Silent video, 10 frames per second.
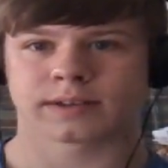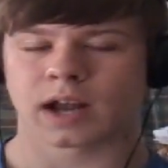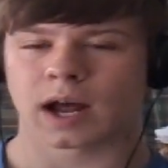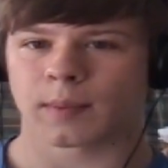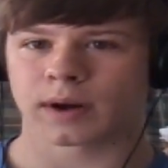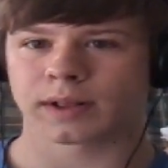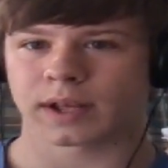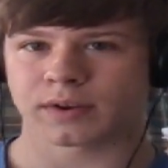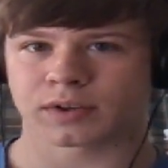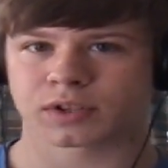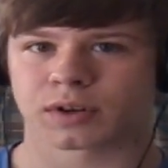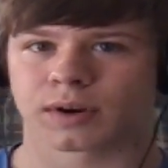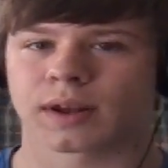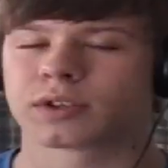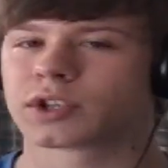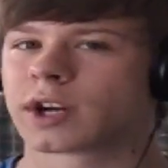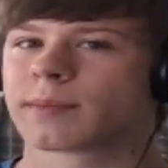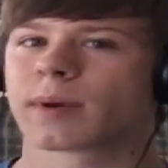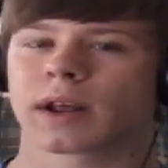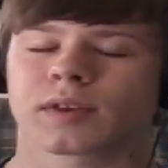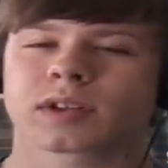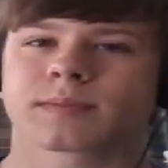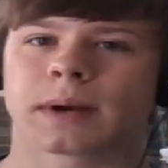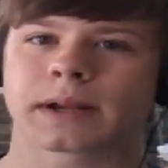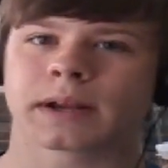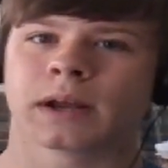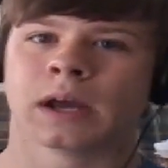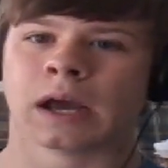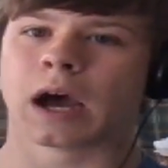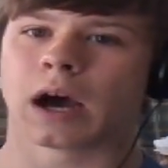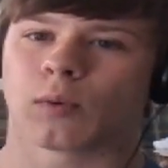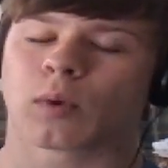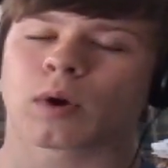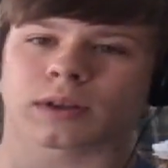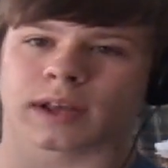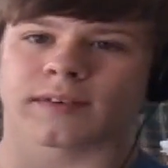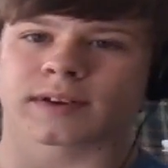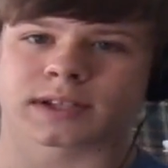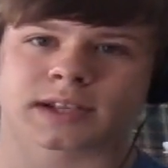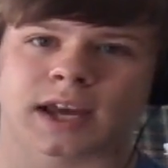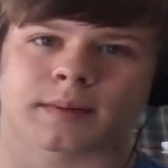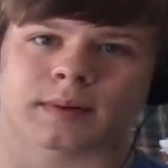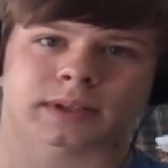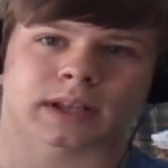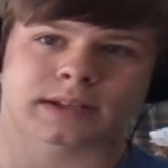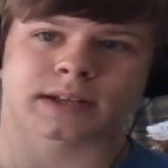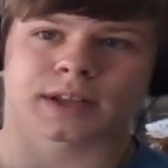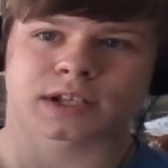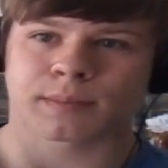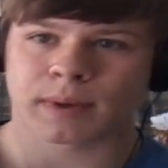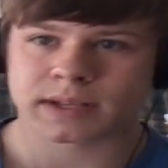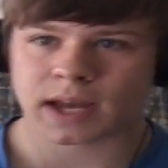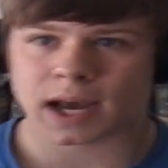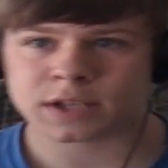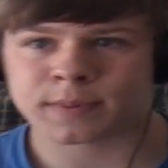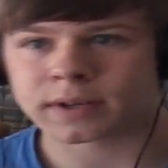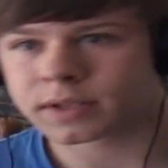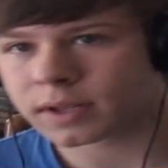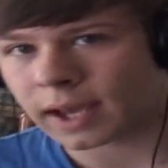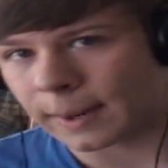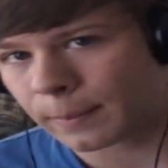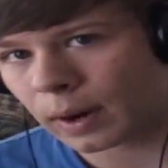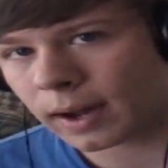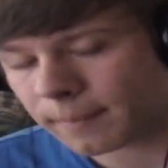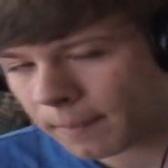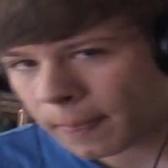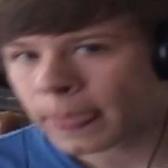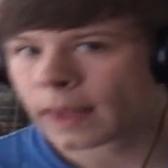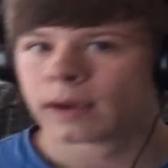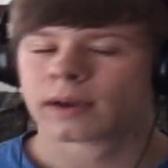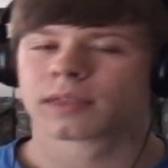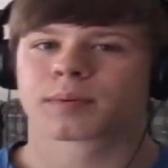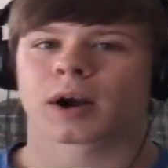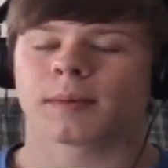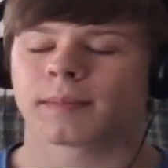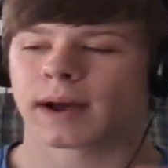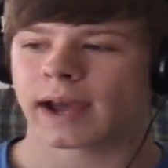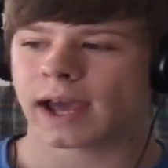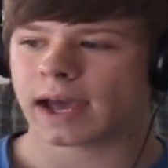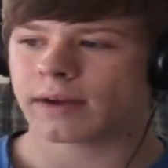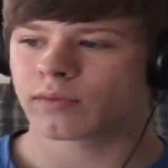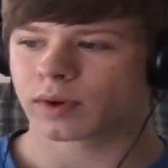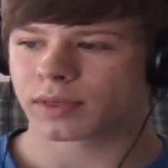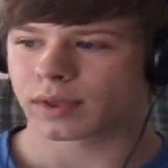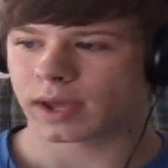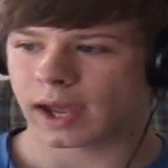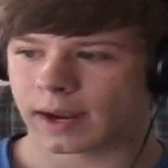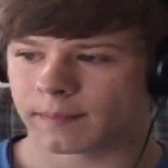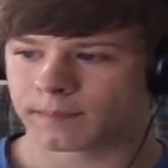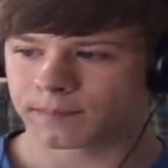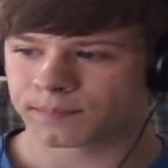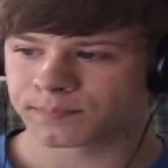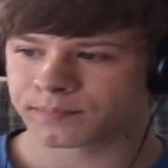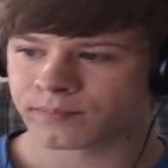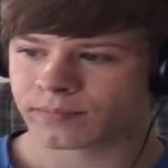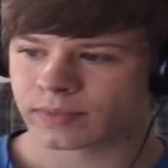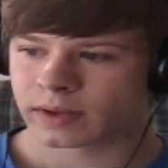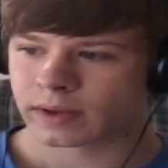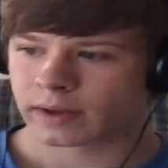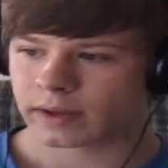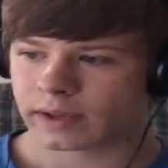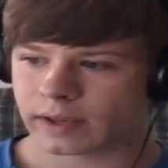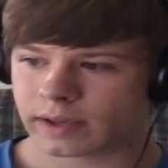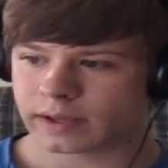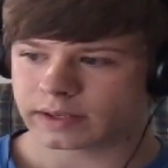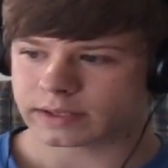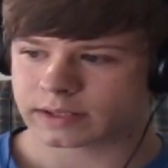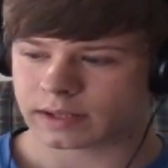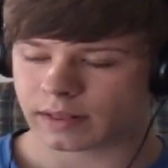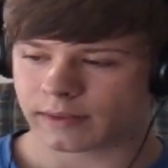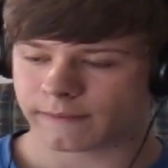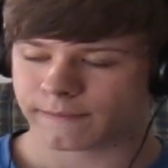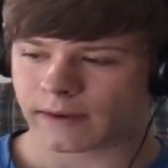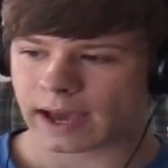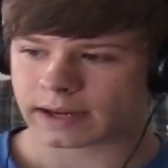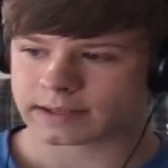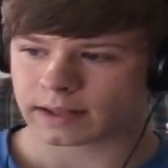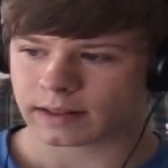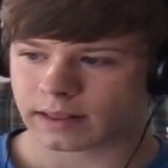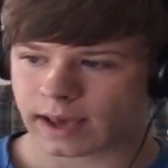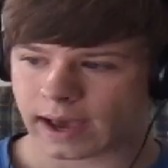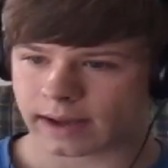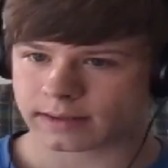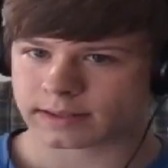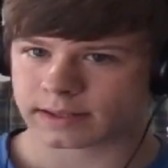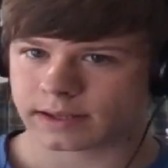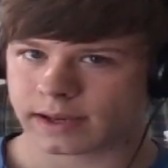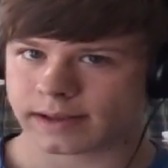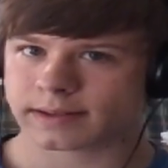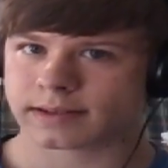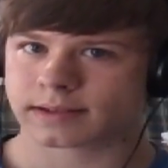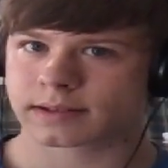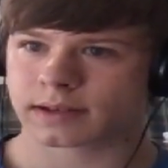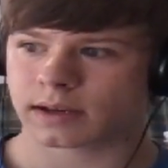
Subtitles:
It's not money that you can just throw down the drain, but I think it's money worth giving to this game. Like I said, that's the best aspect of the game. But the problem I have with the game is the fact that it's